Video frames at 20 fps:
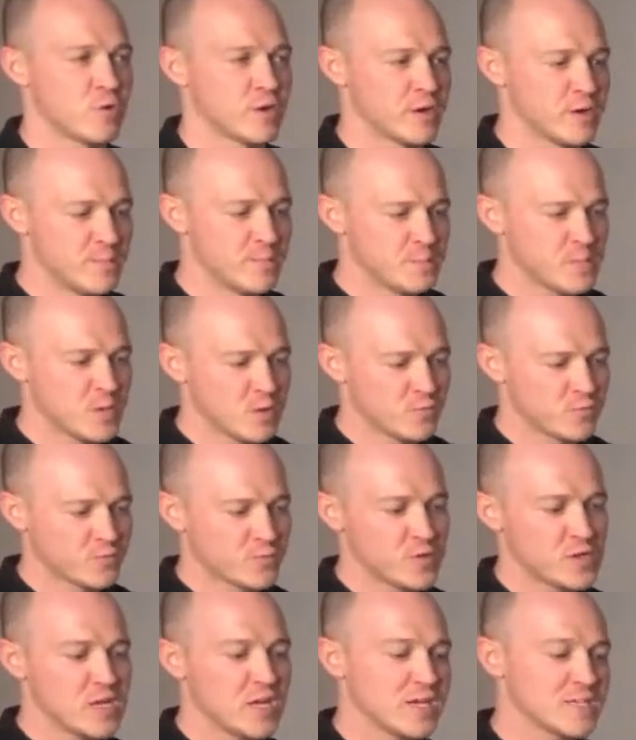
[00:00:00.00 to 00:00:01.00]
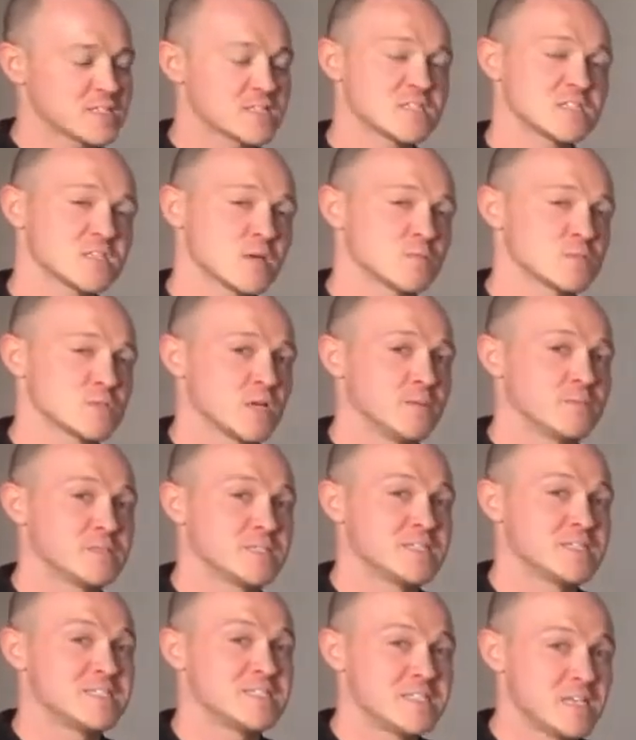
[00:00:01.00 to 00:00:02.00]
And 3 lights can sometimes
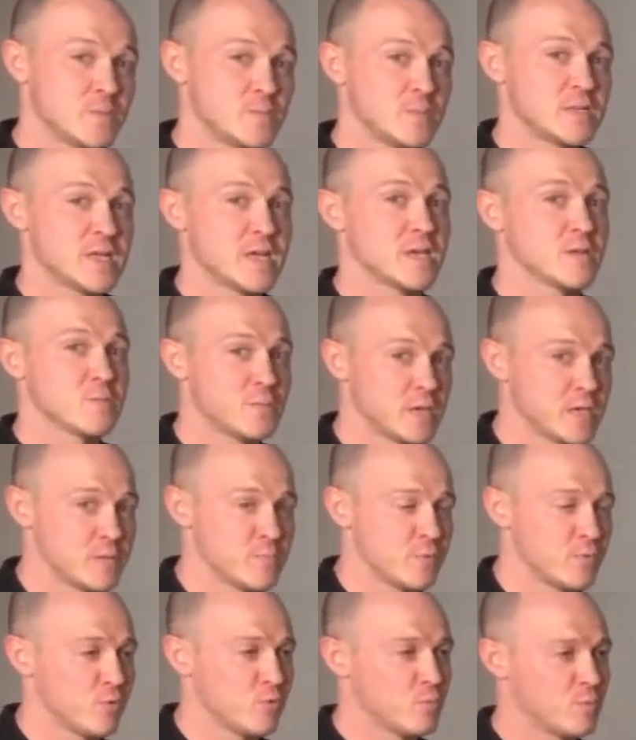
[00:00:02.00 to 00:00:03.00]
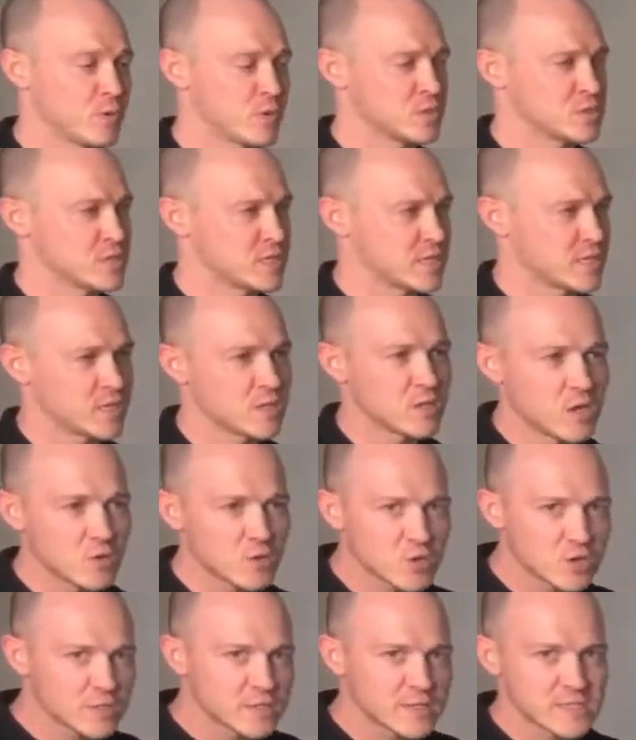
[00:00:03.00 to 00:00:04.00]
intimidate people because you're thinking, oh
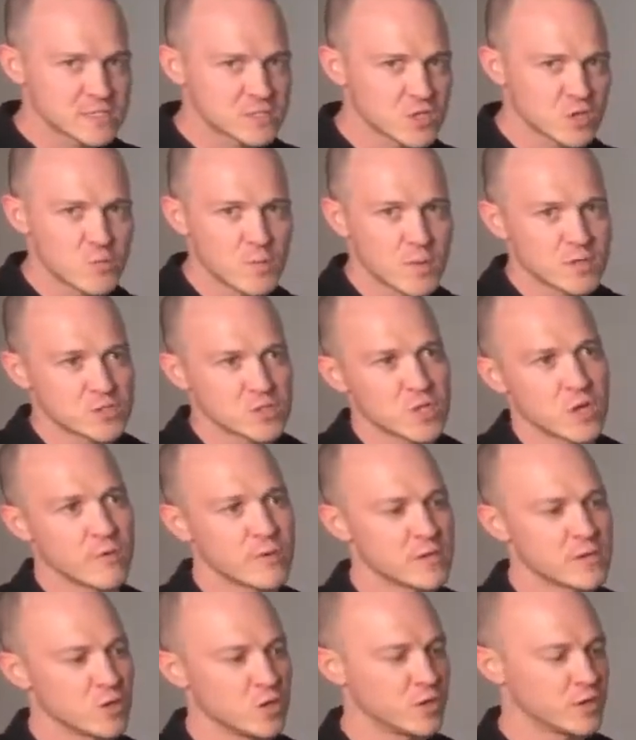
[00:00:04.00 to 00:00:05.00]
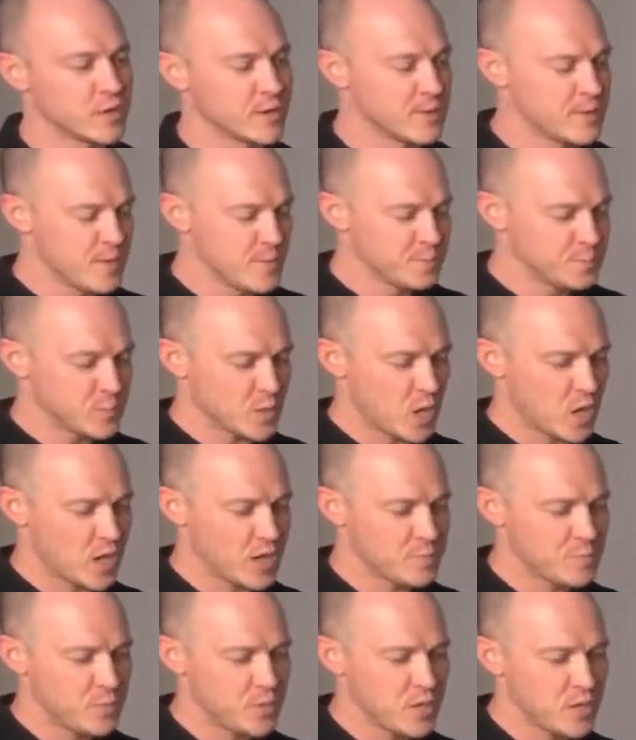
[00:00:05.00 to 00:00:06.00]
God, there's so much going on. And
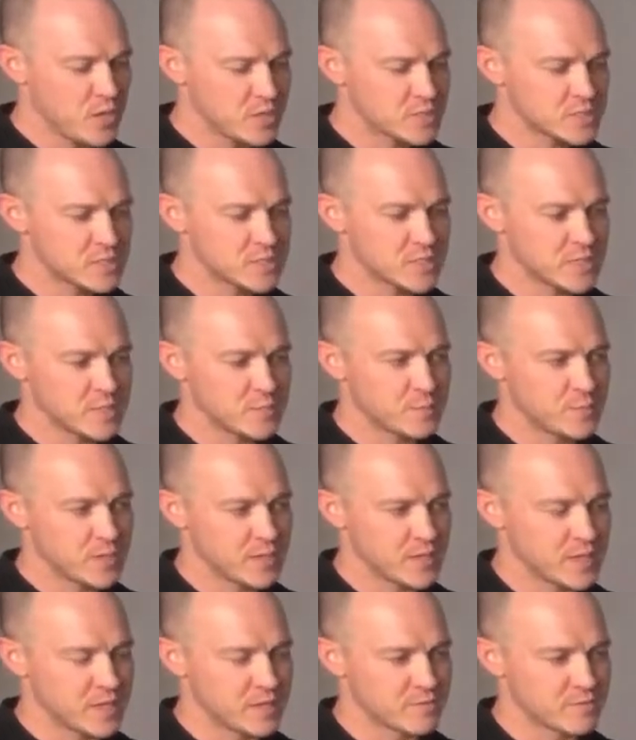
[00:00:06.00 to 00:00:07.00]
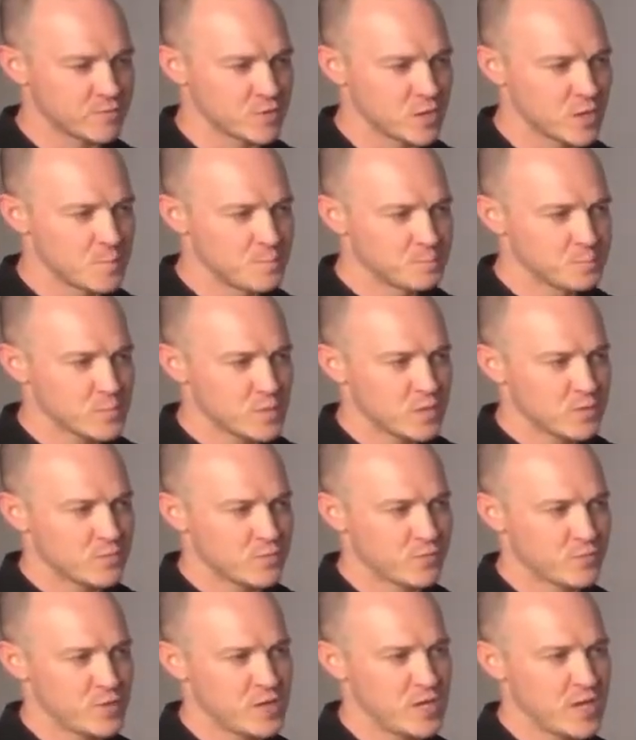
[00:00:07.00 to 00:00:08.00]
I personally believe that
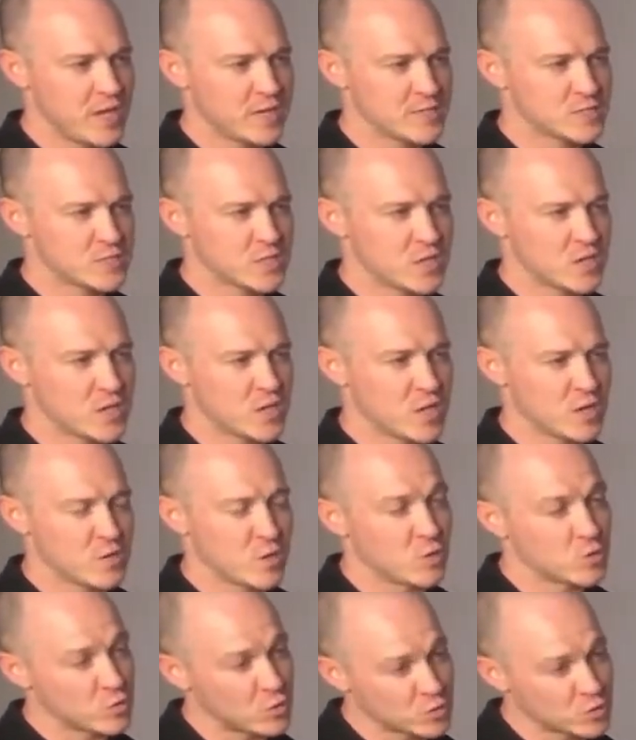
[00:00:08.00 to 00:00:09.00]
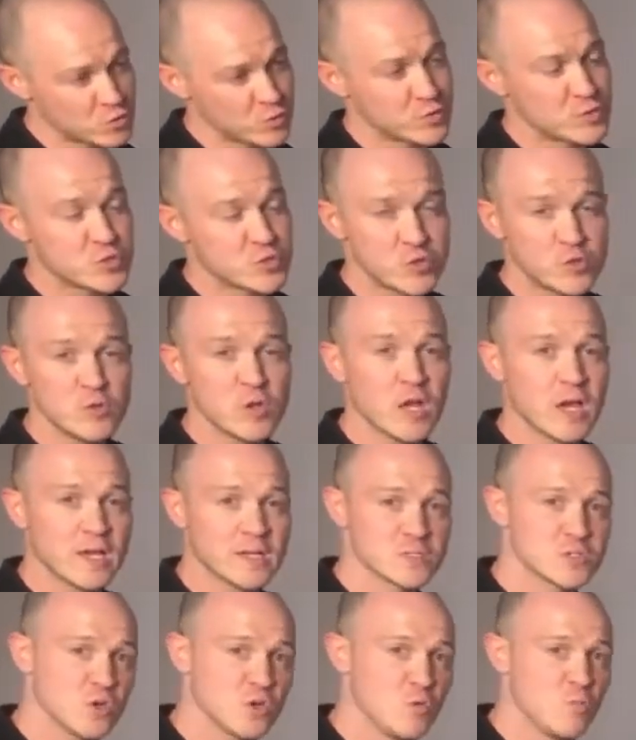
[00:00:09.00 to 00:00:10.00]
3 lights or sort of 2
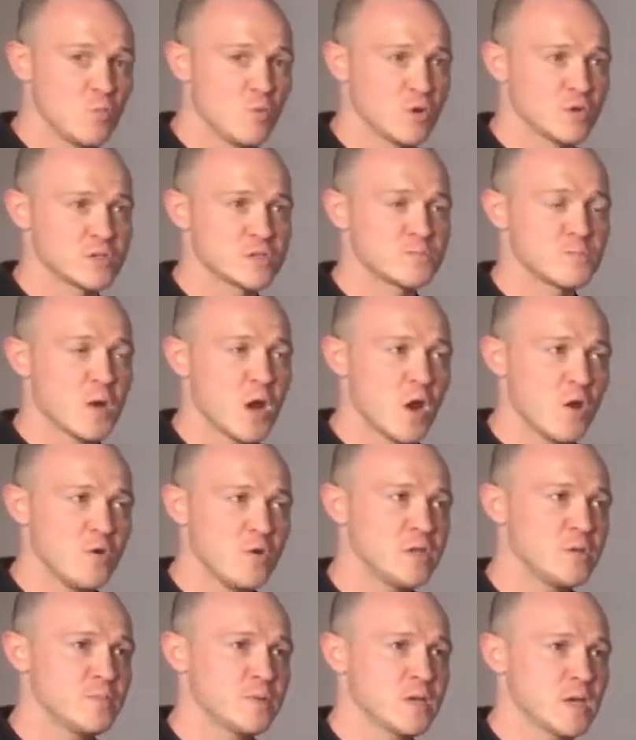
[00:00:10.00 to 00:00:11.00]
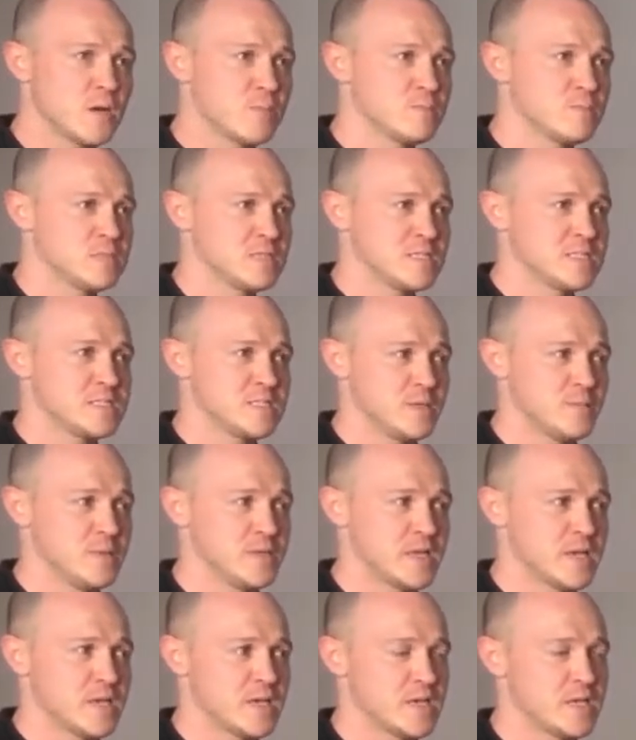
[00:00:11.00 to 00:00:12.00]
lights onwards only becomes
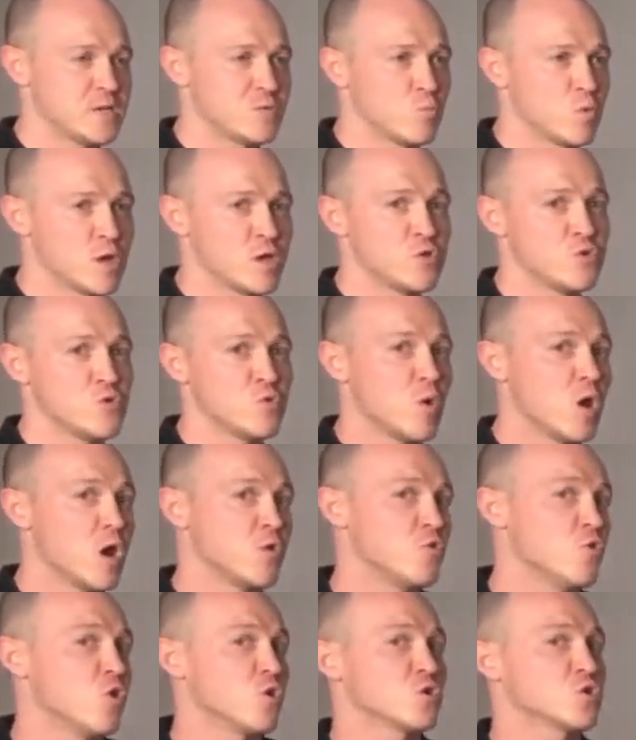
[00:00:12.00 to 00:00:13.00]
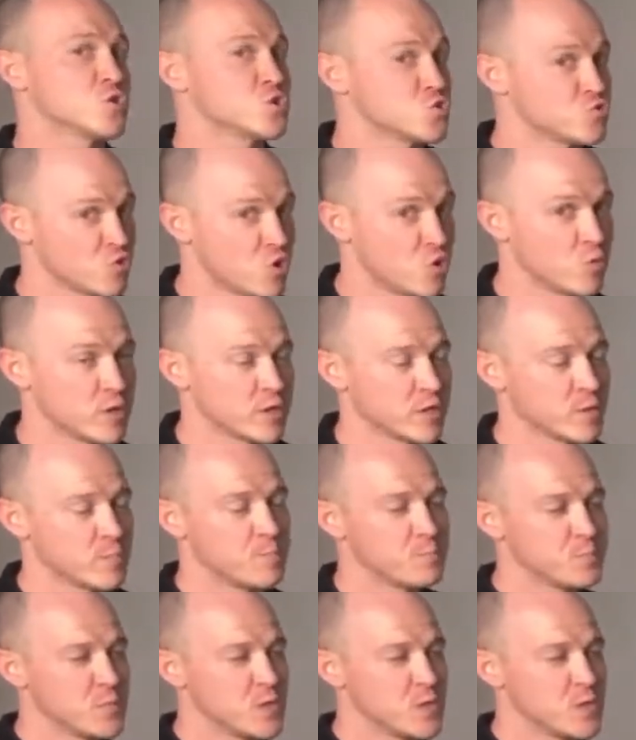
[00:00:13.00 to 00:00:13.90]
intimidating when you are not controlling them.